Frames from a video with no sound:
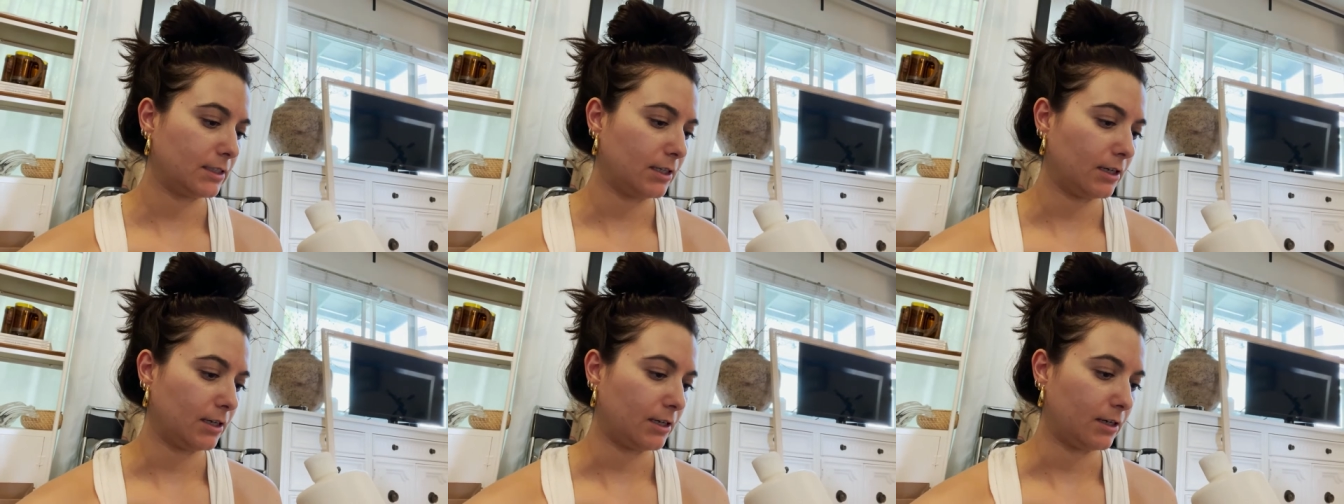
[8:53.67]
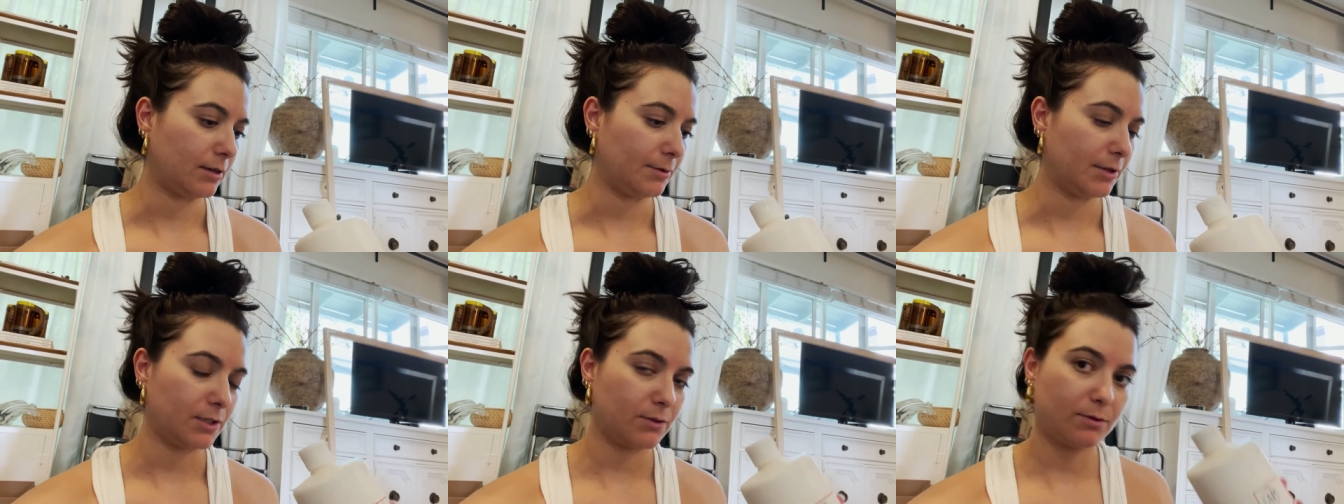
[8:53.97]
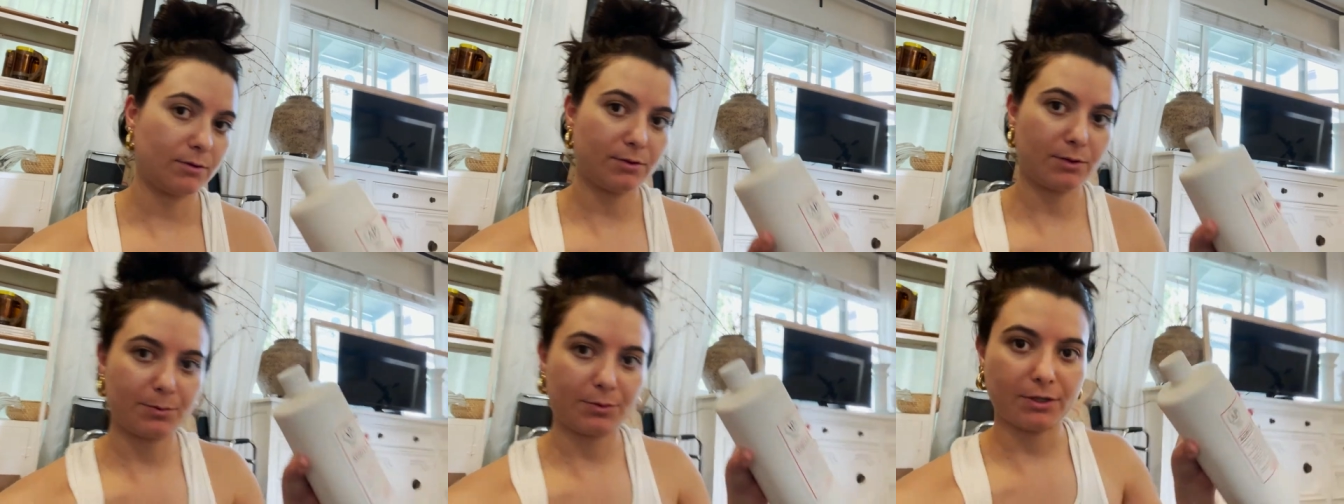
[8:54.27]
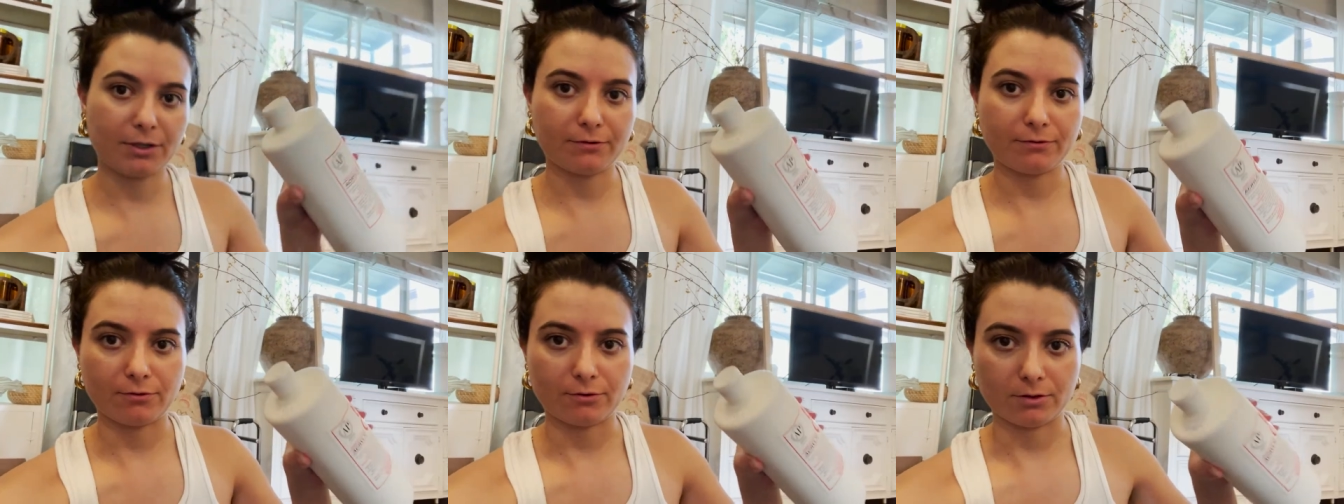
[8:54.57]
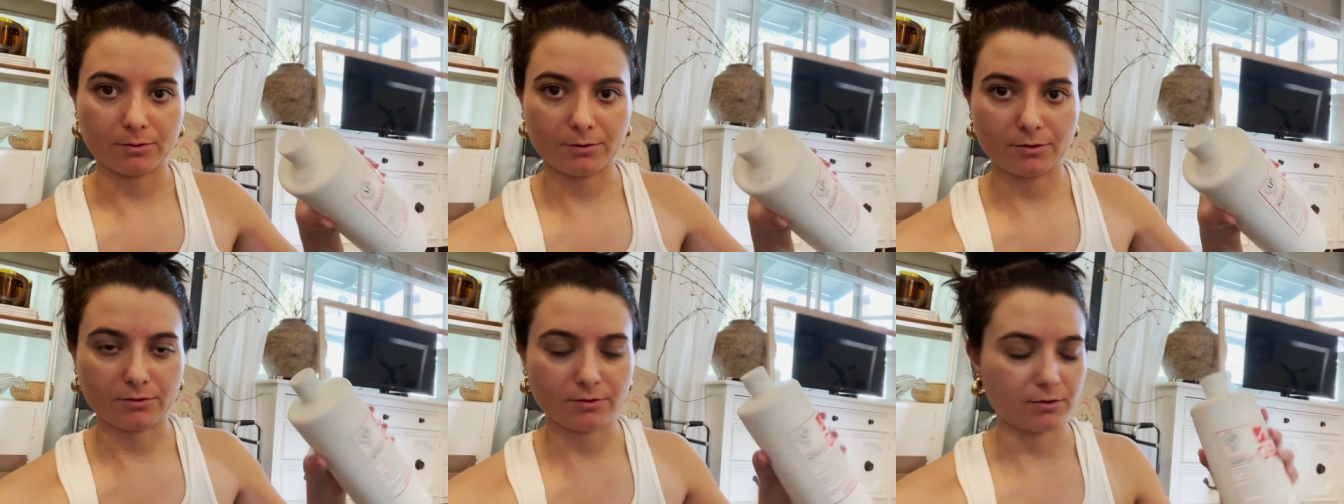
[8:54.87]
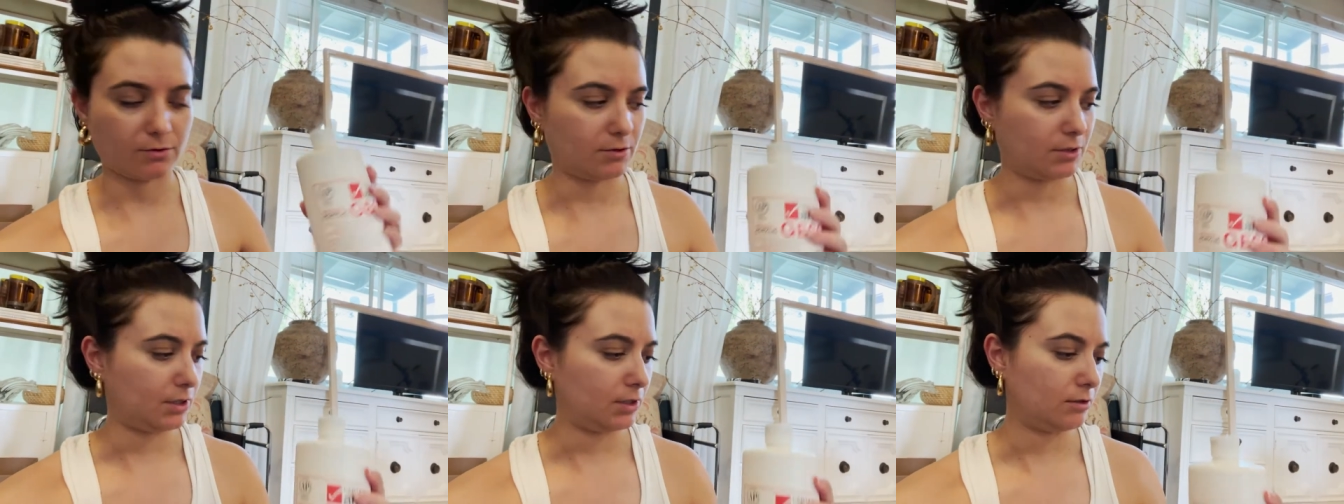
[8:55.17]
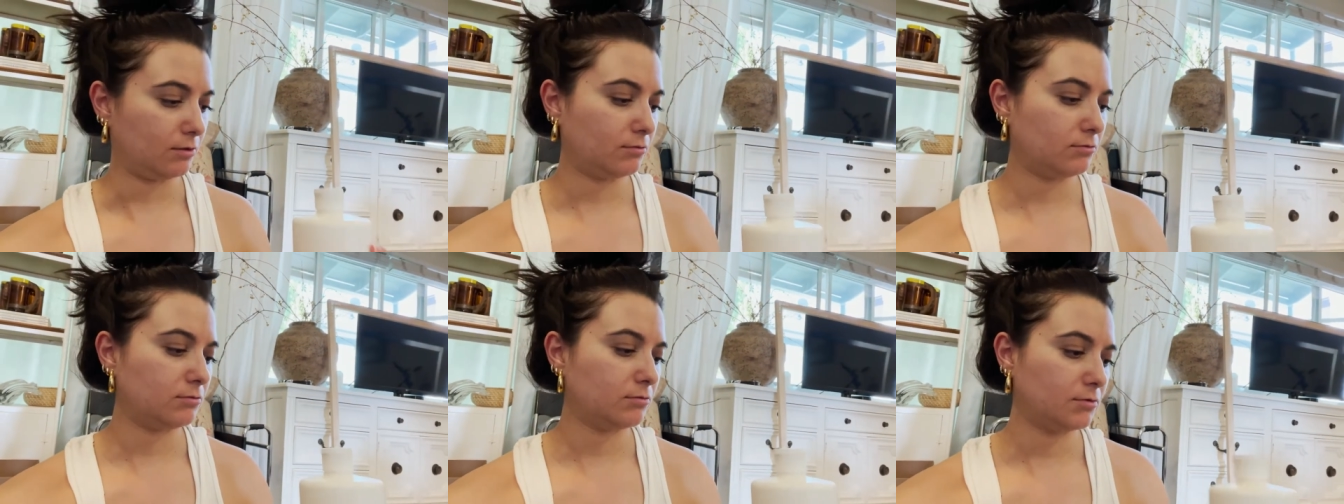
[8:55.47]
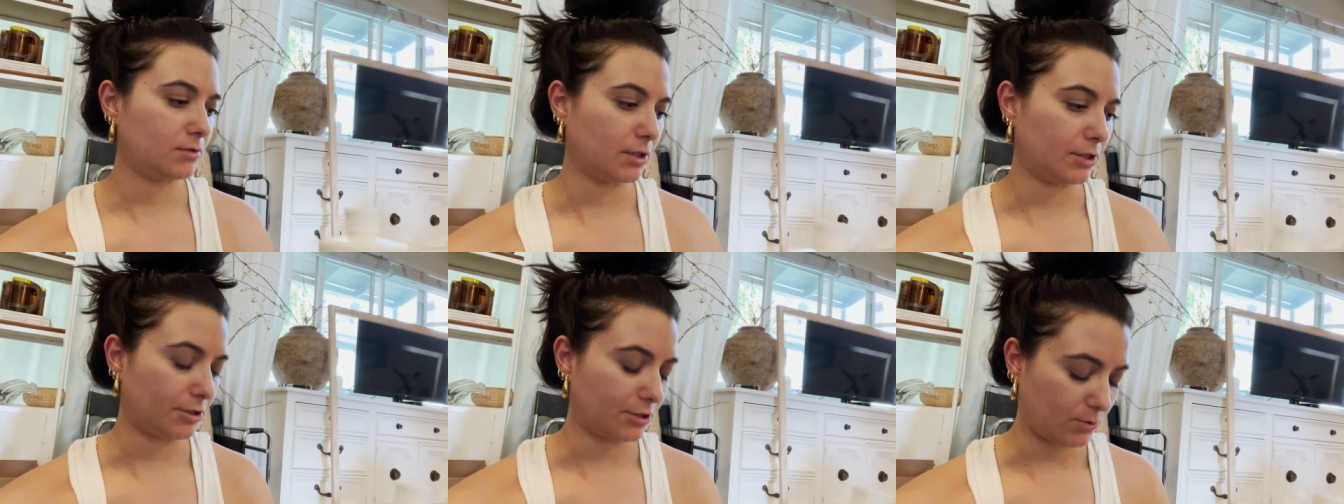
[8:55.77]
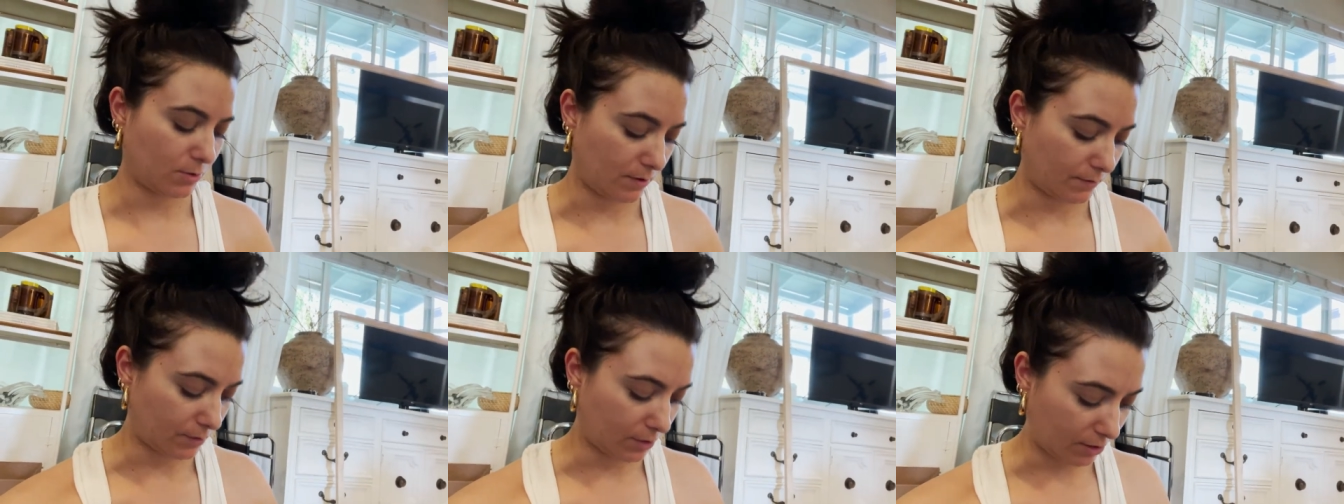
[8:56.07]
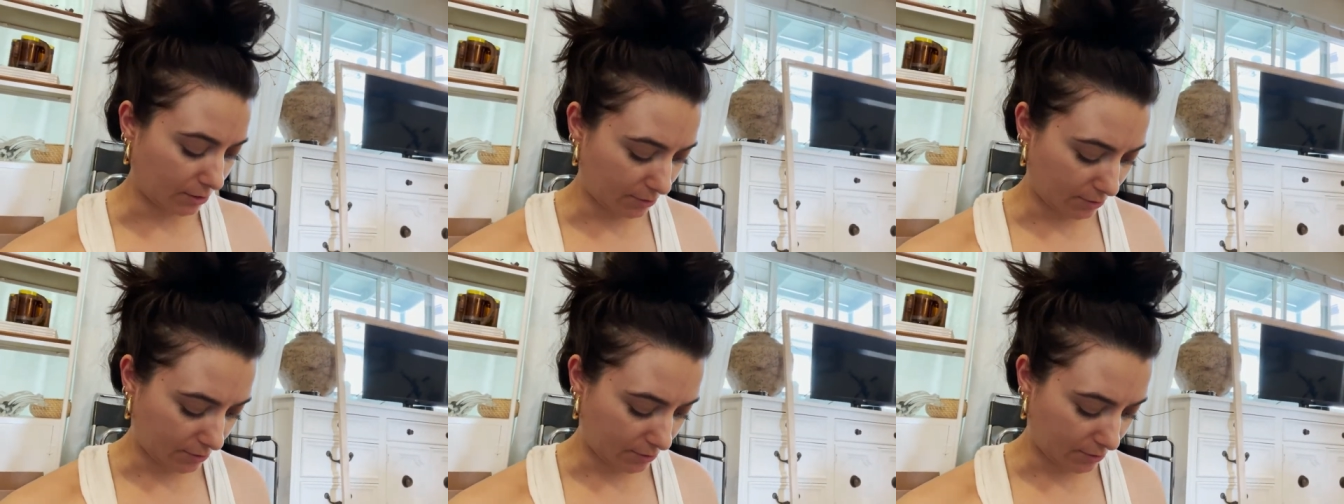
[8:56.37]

um, this one was pretty affordable. It was only it's under $12.